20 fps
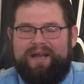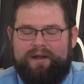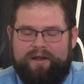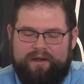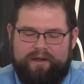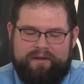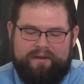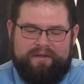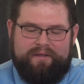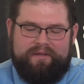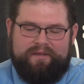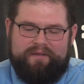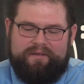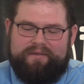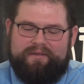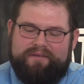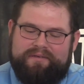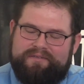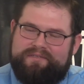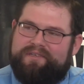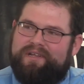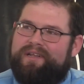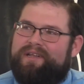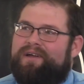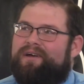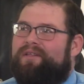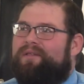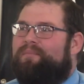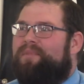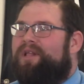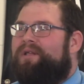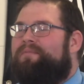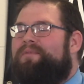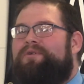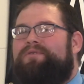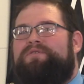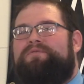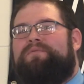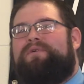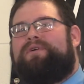hour. Study all the blood
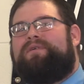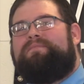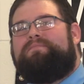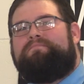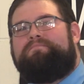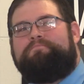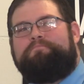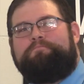moons you want.